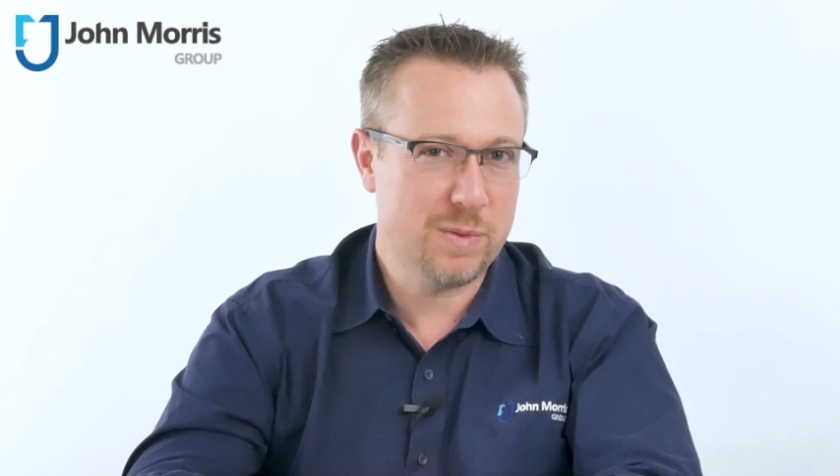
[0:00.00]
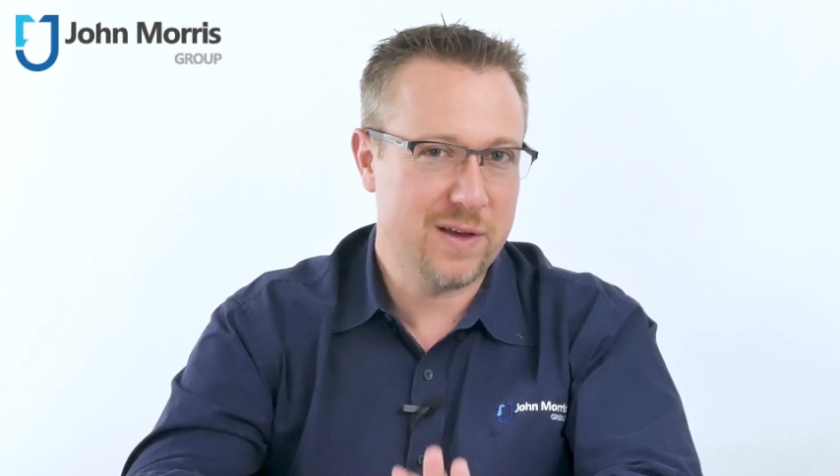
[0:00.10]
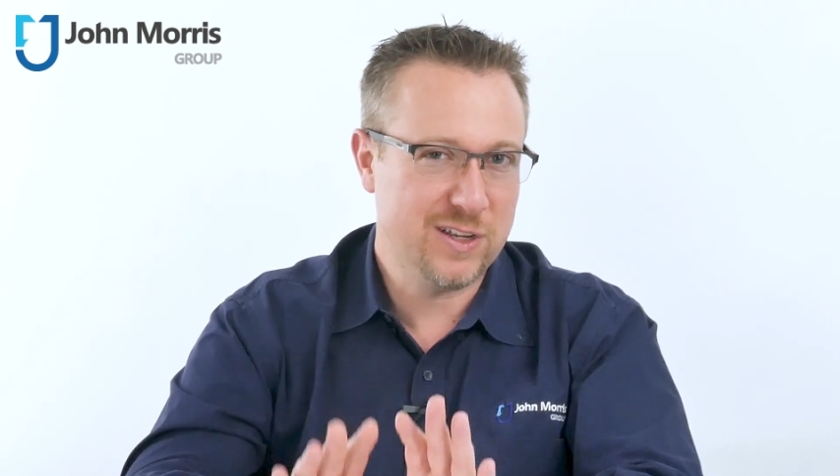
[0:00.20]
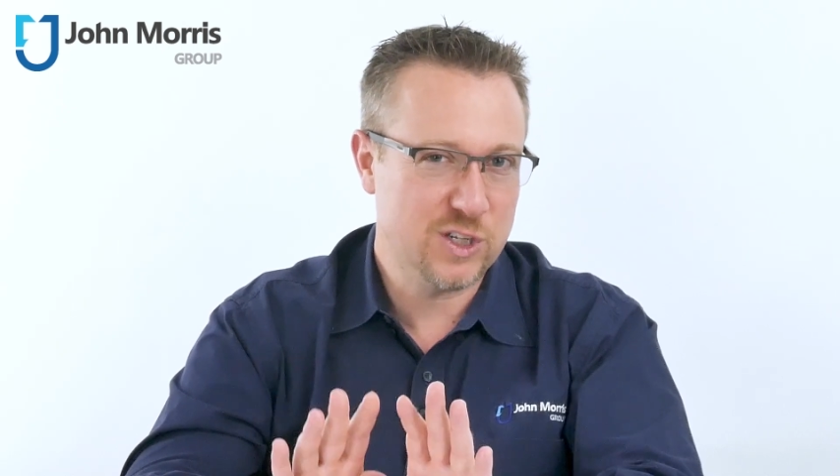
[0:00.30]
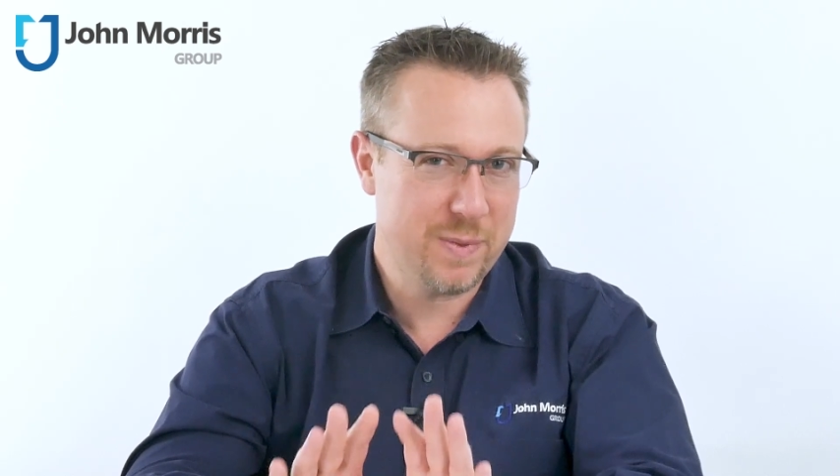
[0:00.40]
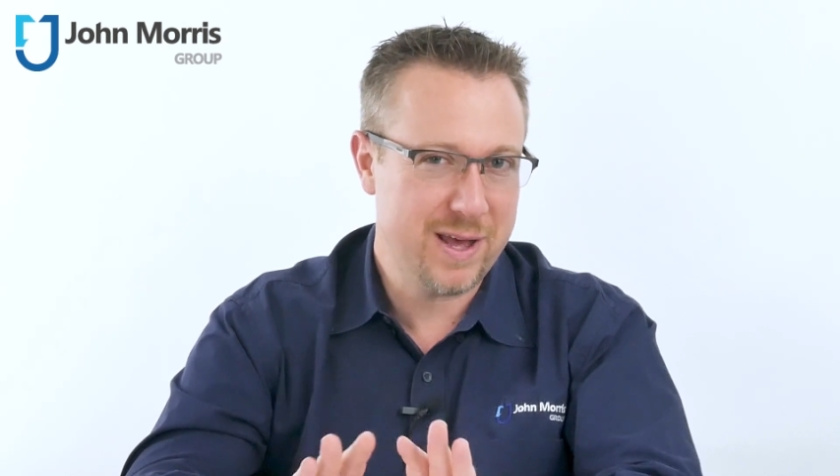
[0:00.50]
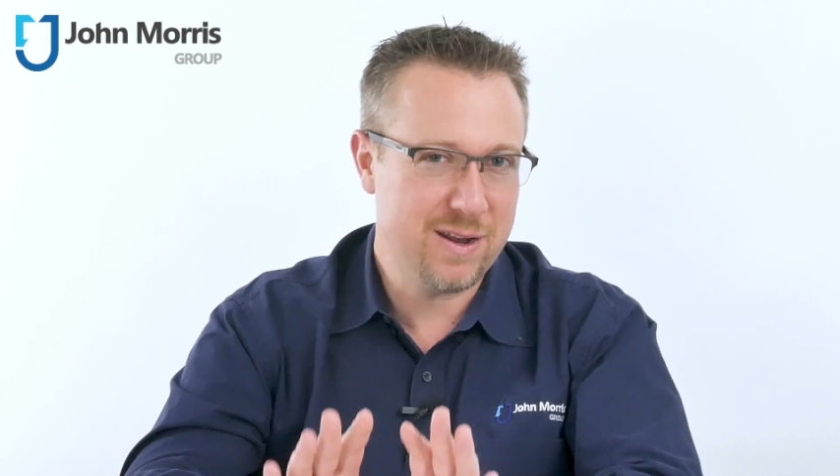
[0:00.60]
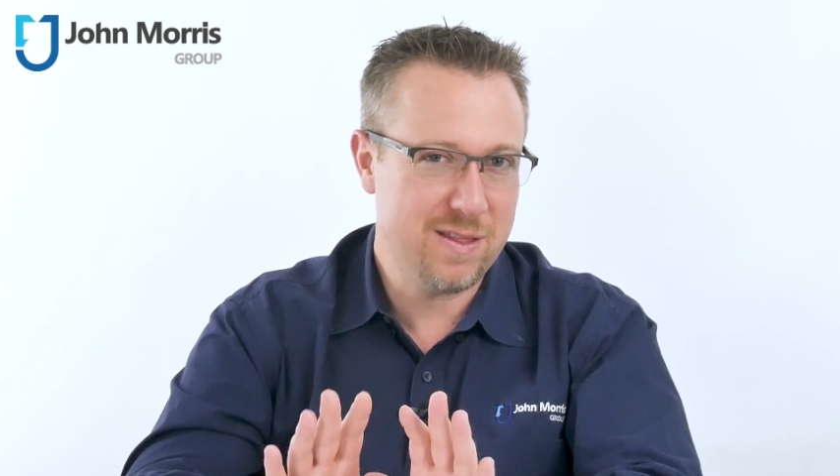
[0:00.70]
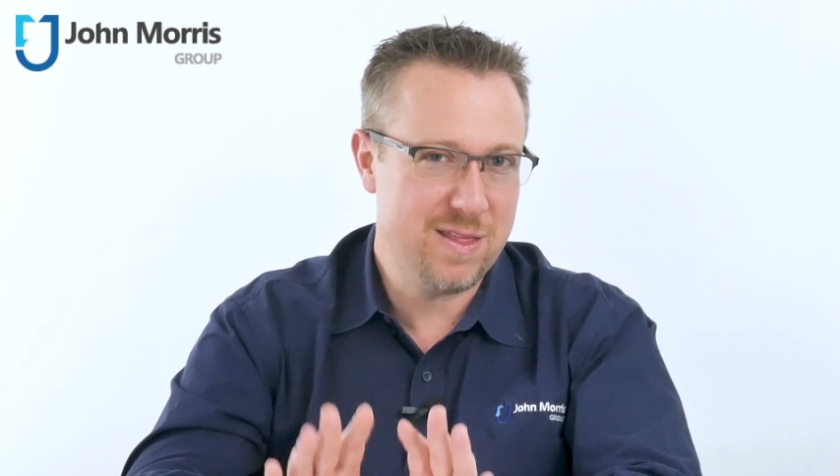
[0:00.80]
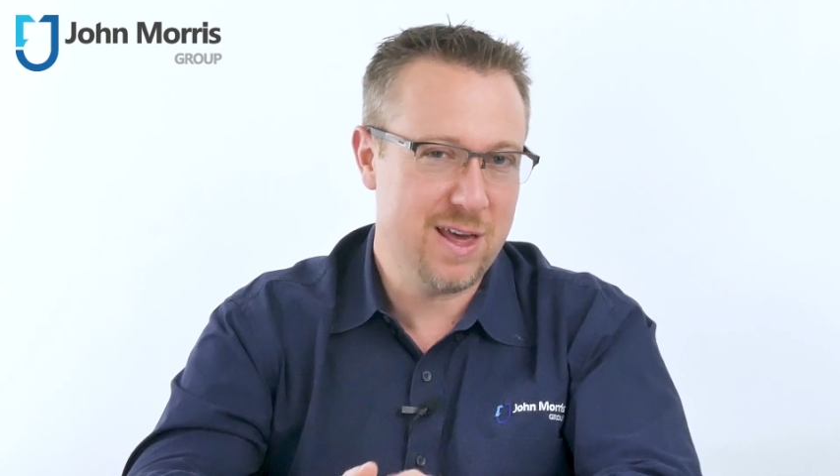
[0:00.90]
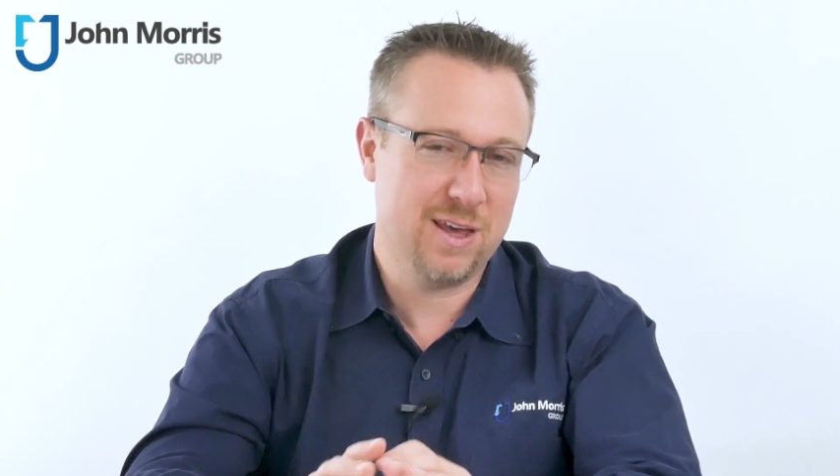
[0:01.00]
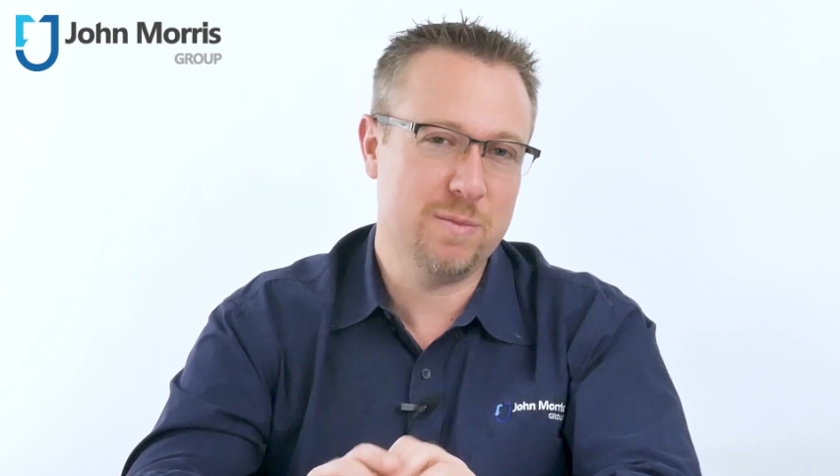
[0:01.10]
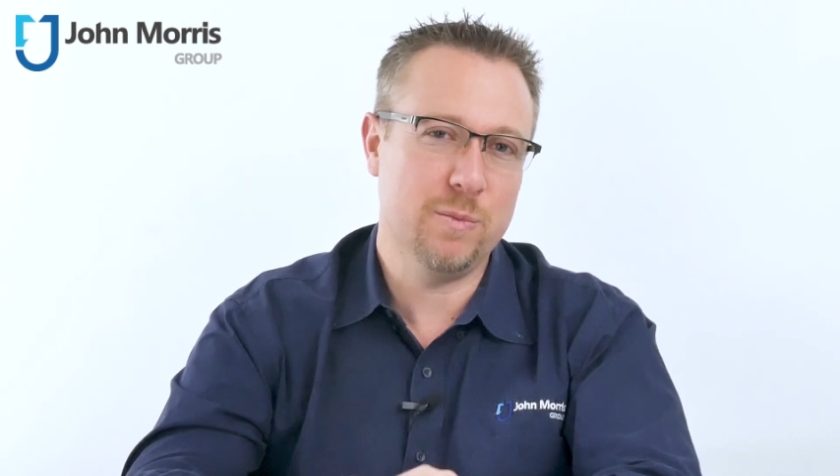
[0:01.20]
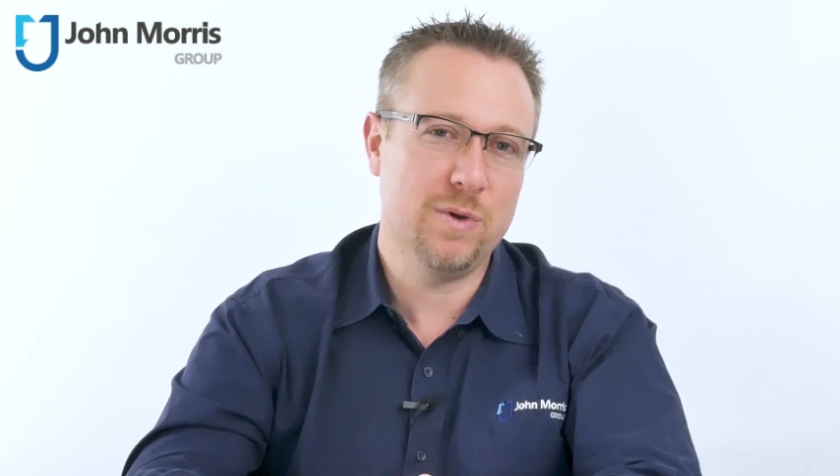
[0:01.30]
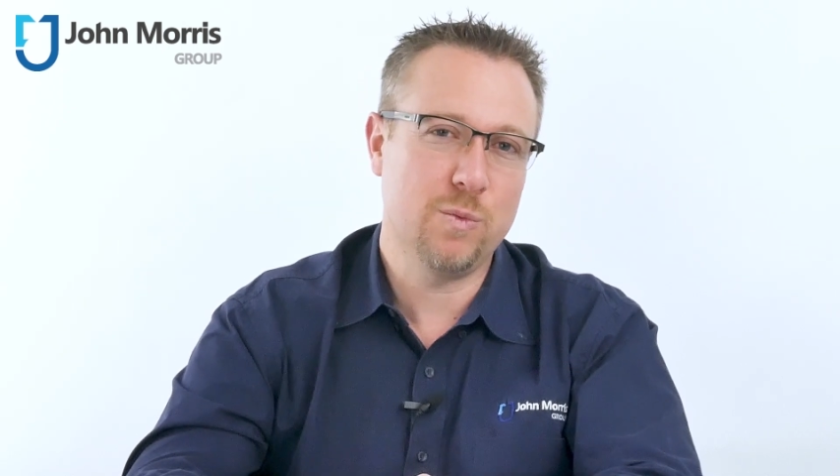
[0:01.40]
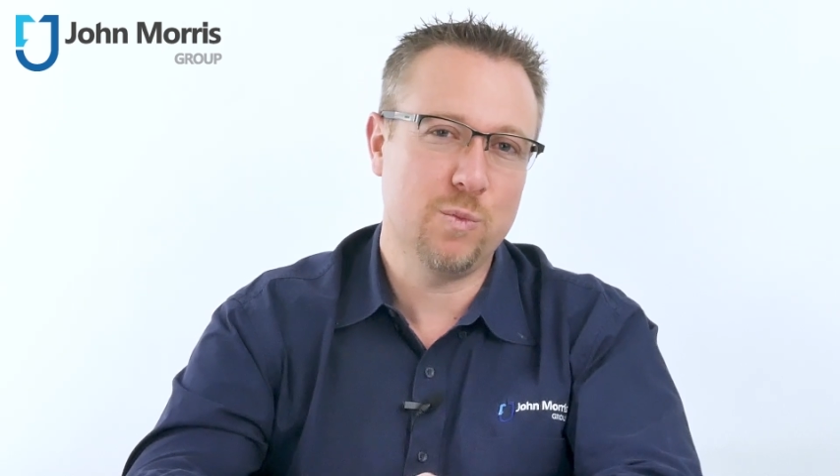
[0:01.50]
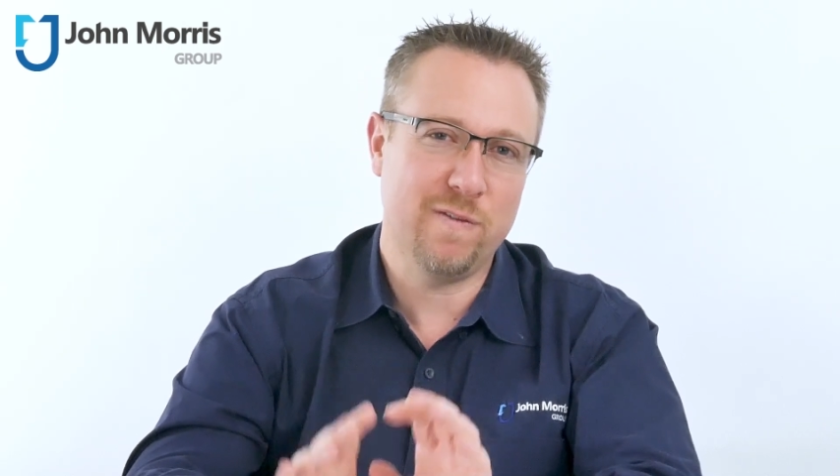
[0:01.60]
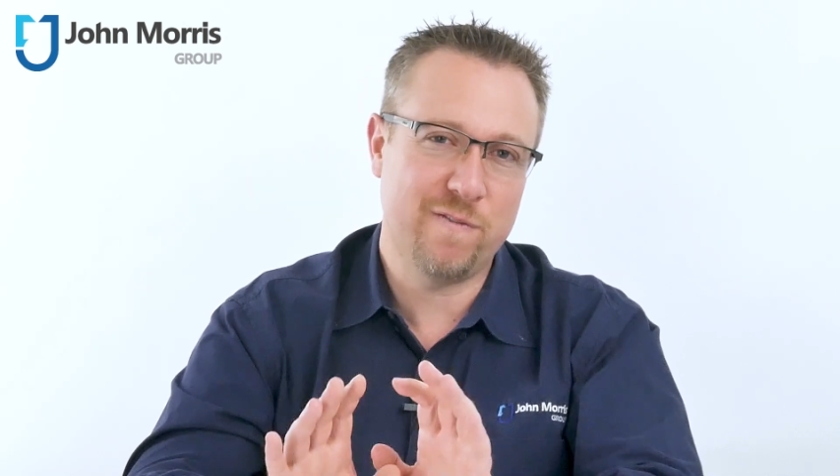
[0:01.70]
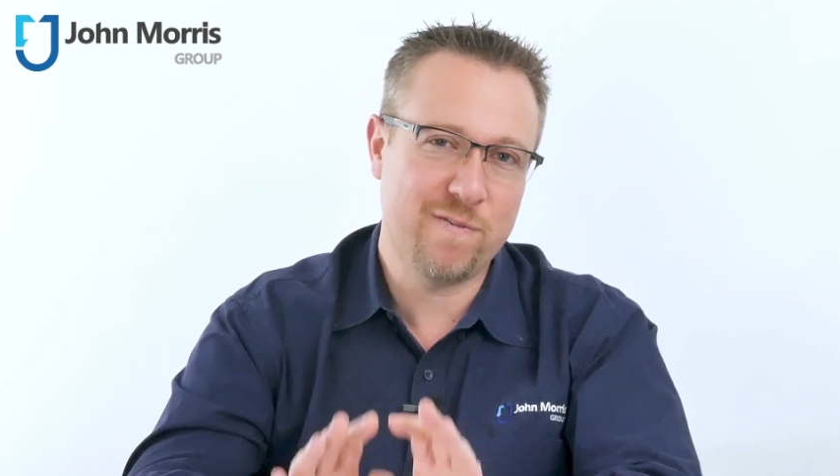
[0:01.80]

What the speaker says: have expanded their commitment with